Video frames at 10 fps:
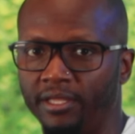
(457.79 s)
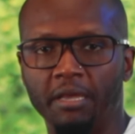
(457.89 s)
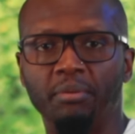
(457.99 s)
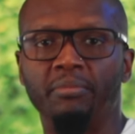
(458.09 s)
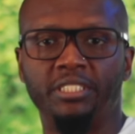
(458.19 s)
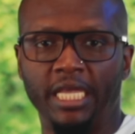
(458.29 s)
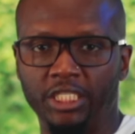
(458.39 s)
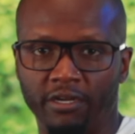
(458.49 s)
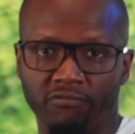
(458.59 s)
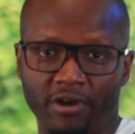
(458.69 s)
The
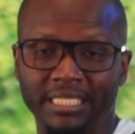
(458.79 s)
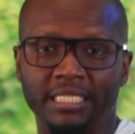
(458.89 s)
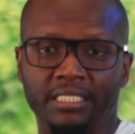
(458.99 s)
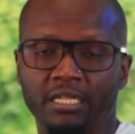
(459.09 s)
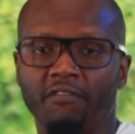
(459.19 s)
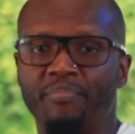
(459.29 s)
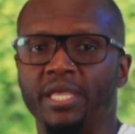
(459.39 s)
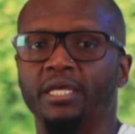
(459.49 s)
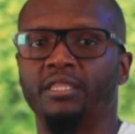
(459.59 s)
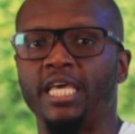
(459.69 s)
implementation of race itself
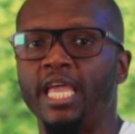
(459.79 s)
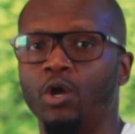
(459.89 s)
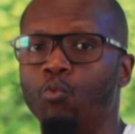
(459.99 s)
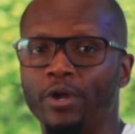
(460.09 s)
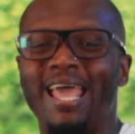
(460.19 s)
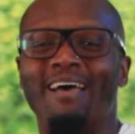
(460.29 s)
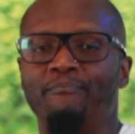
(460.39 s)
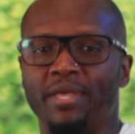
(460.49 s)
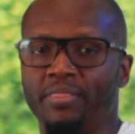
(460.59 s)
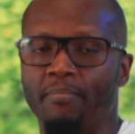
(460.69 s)
being a thing would have
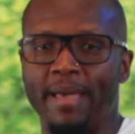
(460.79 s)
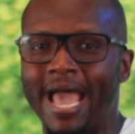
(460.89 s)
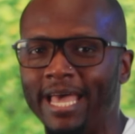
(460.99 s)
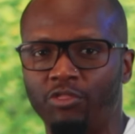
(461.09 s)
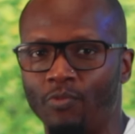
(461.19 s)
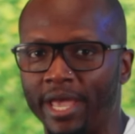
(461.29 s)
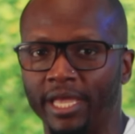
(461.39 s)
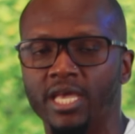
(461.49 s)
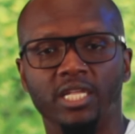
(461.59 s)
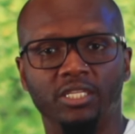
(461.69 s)
been the
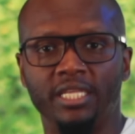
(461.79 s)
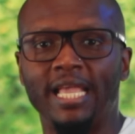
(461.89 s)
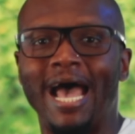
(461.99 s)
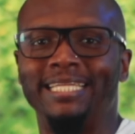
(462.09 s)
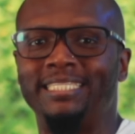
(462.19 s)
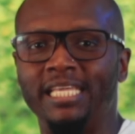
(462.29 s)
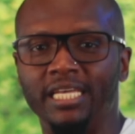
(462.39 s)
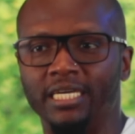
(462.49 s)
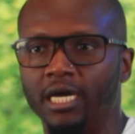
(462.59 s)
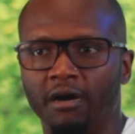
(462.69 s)
pathway to the
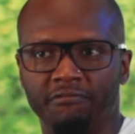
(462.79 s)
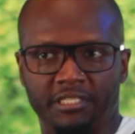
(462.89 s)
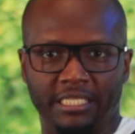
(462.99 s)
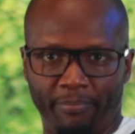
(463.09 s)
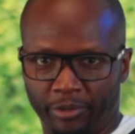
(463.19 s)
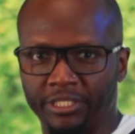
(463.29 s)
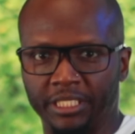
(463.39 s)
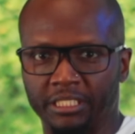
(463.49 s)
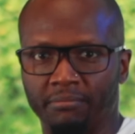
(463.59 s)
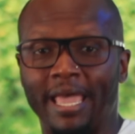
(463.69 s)
idea of
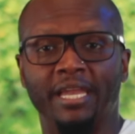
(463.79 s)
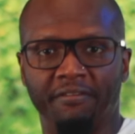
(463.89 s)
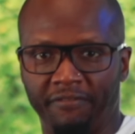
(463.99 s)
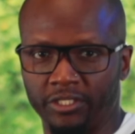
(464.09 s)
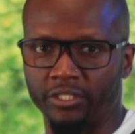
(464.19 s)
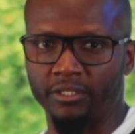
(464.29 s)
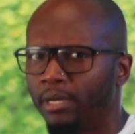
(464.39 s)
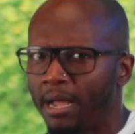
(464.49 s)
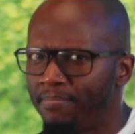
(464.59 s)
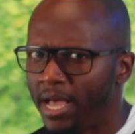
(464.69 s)
separatism and division. But
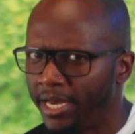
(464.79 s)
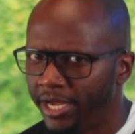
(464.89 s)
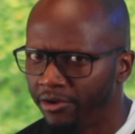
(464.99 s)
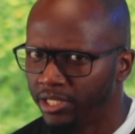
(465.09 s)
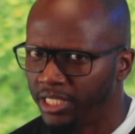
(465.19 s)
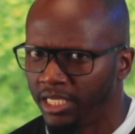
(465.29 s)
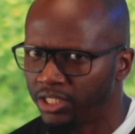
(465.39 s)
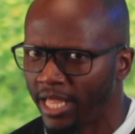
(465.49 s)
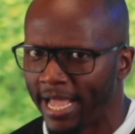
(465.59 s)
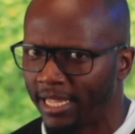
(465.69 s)
I'm not here to teach
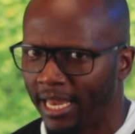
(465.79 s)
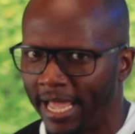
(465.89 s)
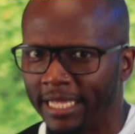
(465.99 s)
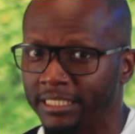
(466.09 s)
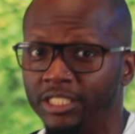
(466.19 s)
that class.